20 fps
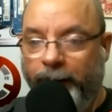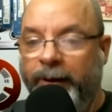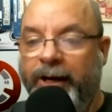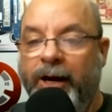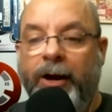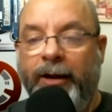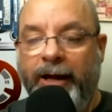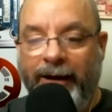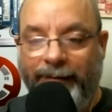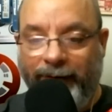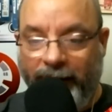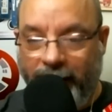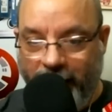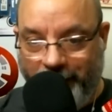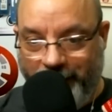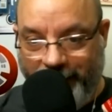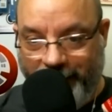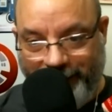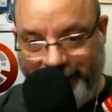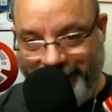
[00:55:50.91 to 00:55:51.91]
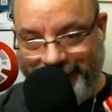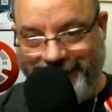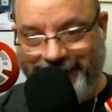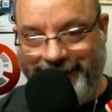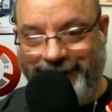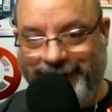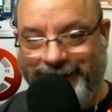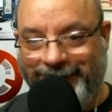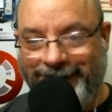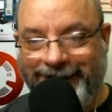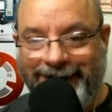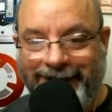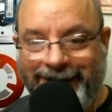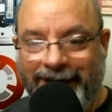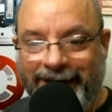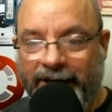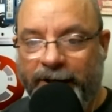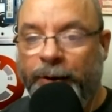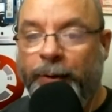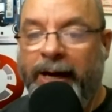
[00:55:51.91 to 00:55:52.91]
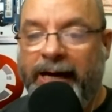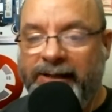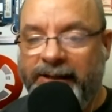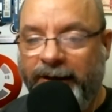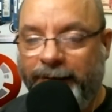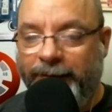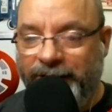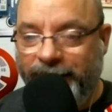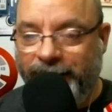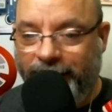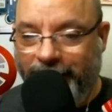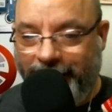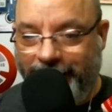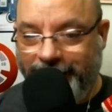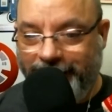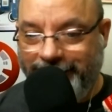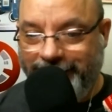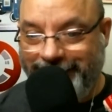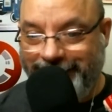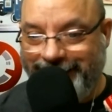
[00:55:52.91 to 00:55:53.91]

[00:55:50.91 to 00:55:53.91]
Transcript: We all have a copy of it. So who has the original art?